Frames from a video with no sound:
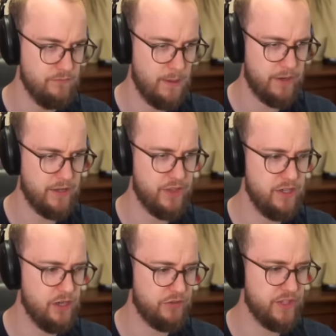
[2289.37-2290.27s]
but I think
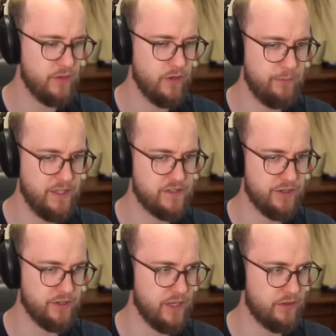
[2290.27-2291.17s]
nothing can really beat
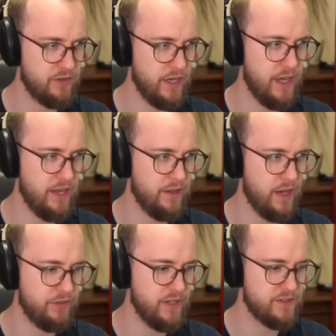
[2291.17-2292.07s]
sudden death.
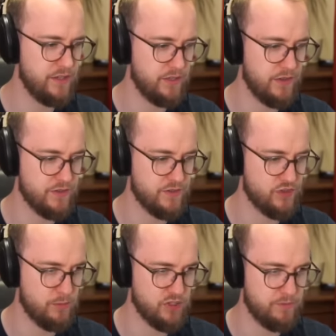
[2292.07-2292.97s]
I think sudden death is just
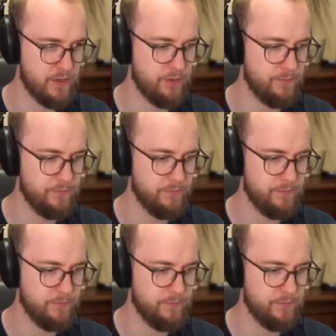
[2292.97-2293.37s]
so much better.